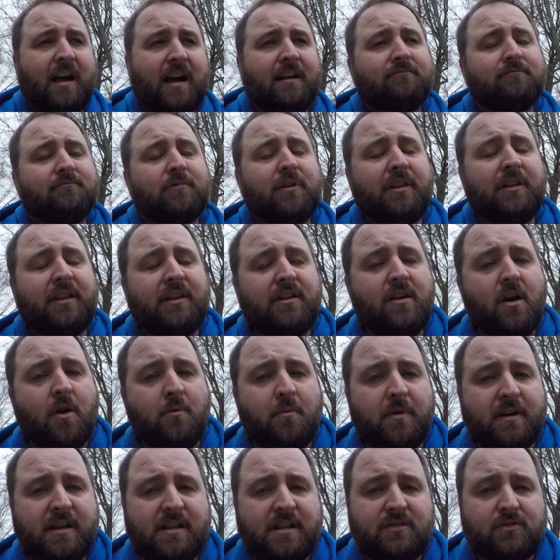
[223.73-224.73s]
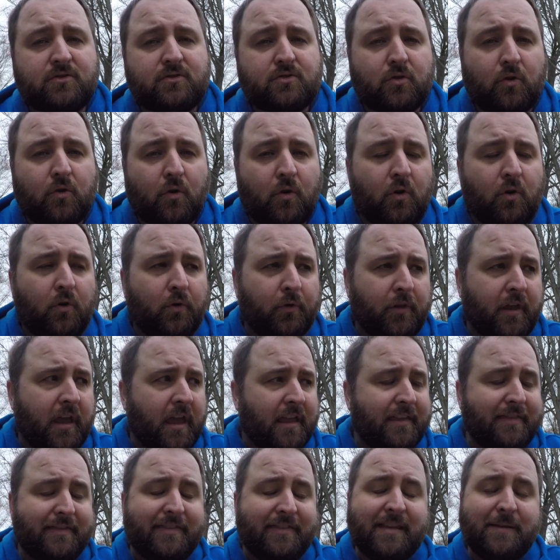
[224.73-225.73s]
Really nobody's trolled
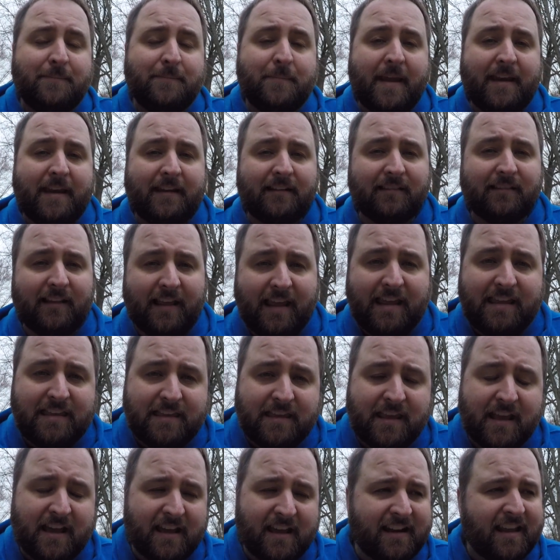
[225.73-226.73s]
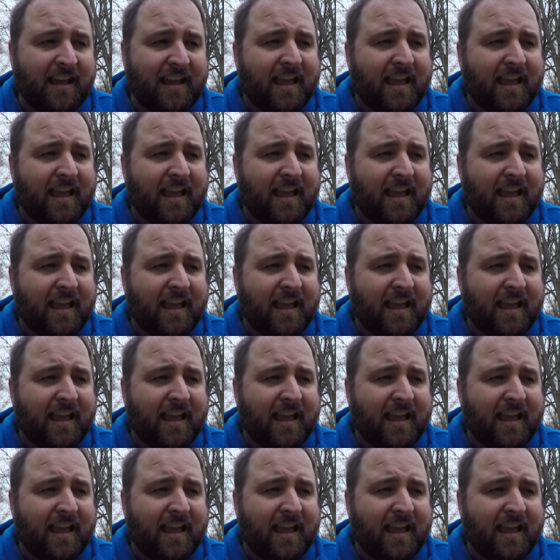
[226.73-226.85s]
the main lake yet.